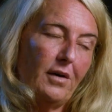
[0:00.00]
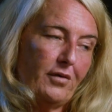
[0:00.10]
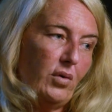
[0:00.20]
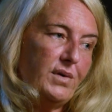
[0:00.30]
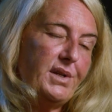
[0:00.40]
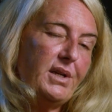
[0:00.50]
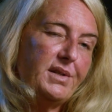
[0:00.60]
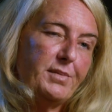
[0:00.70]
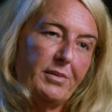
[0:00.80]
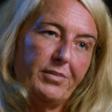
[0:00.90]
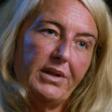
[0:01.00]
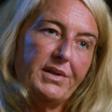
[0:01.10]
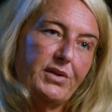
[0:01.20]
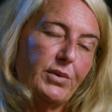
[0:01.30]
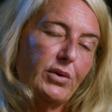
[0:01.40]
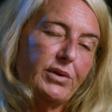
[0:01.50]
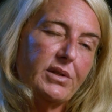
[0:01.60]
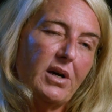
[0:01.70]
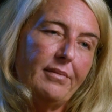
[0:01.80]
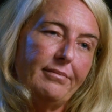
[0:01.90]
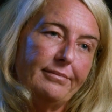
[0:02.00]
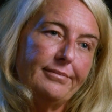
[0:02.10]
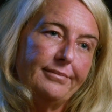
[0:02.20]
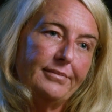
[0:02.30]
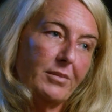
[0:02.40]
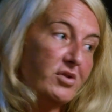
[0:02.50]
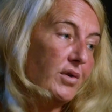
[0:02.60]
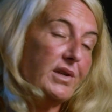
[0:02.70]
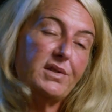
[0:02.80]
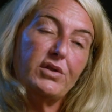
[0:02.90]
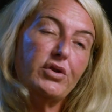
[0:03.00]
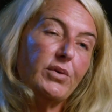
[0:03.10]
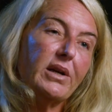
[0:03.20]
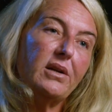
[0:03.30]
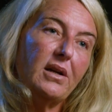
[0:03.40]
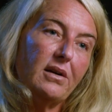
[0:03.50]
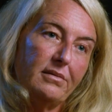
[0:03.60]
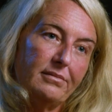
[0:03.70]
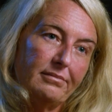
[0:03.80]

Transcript: Of course it is, but police do it all the time. I'm sure they're still doing it now.